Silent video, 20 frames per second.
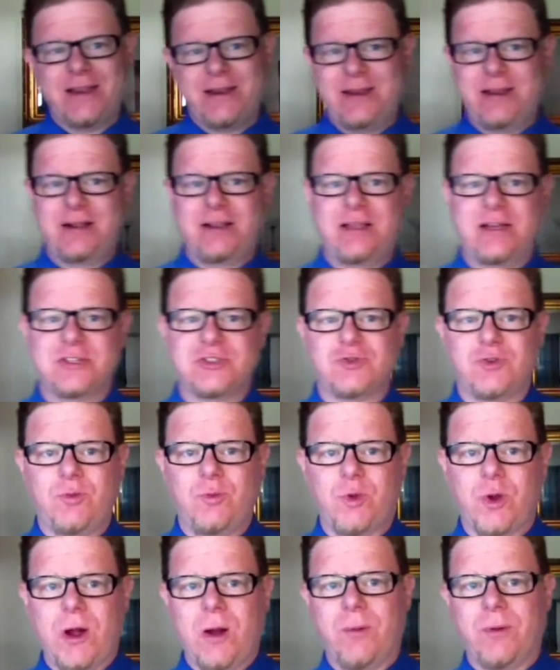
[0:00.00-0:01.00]
an intellectual
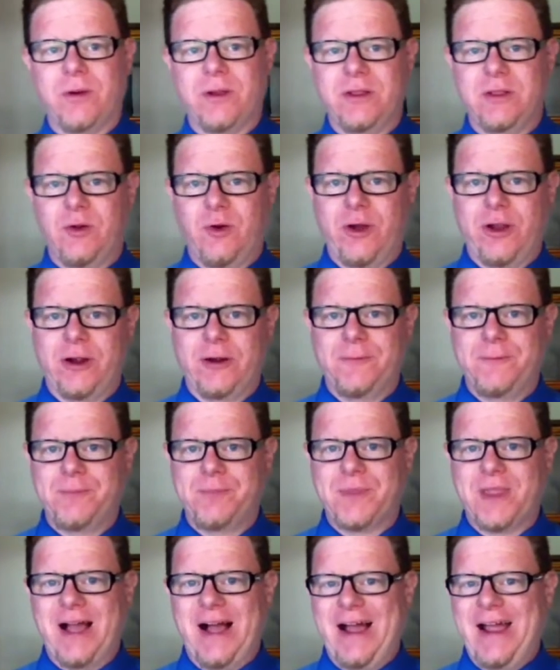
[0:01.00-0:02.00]
property lawyer.
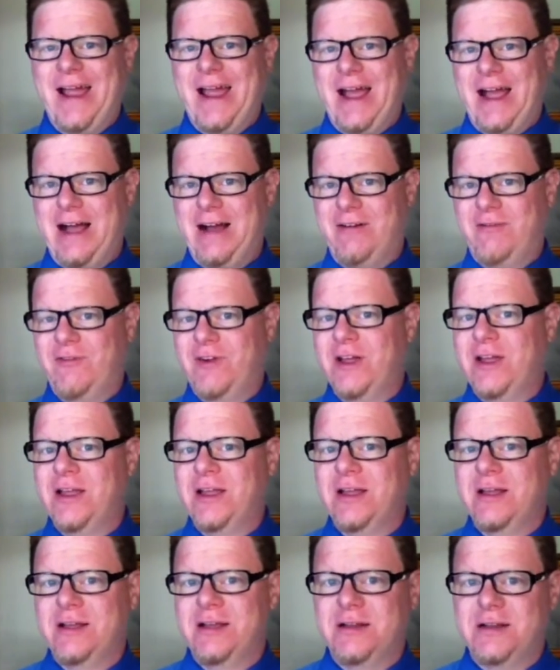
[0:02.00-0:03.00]
I have
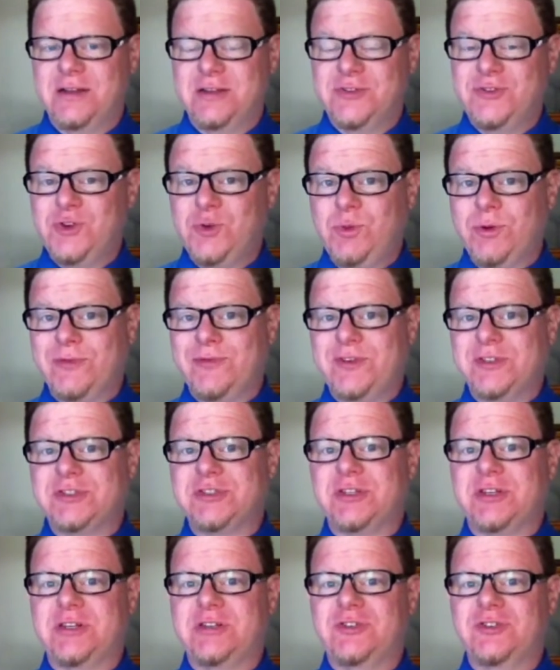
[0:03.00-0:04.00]
a
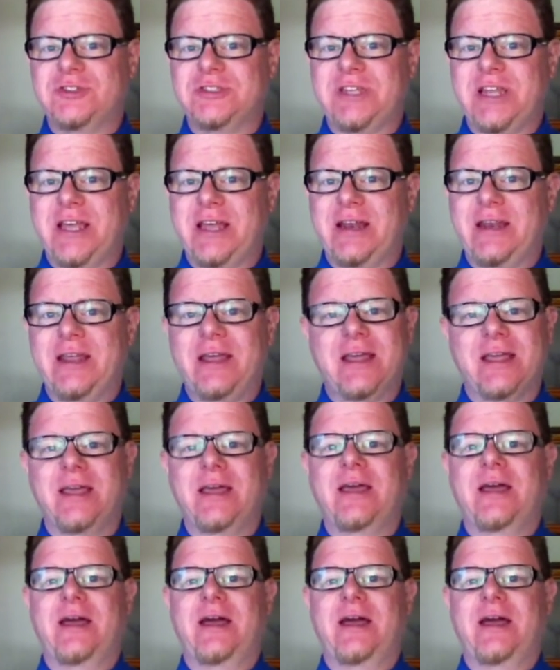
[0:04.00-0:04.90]
superficial understanding,